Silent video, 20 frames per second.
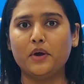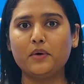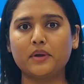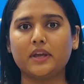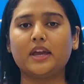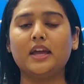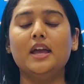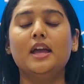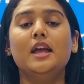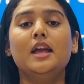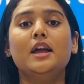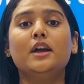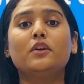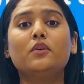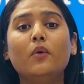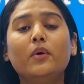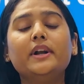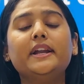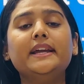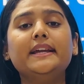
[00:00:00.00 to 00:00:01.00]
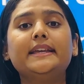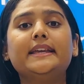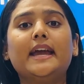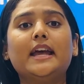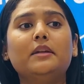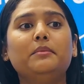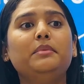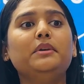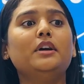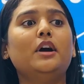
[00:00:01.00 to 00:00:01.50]
Okay, coding
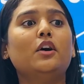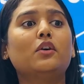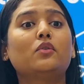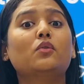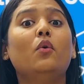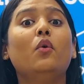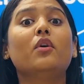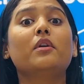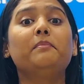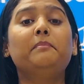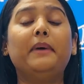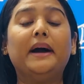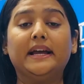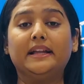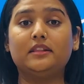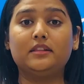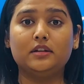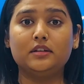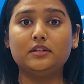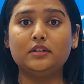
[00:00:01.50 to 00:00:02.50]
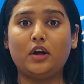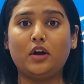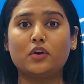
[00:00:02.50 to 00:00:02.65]
can be a core Python,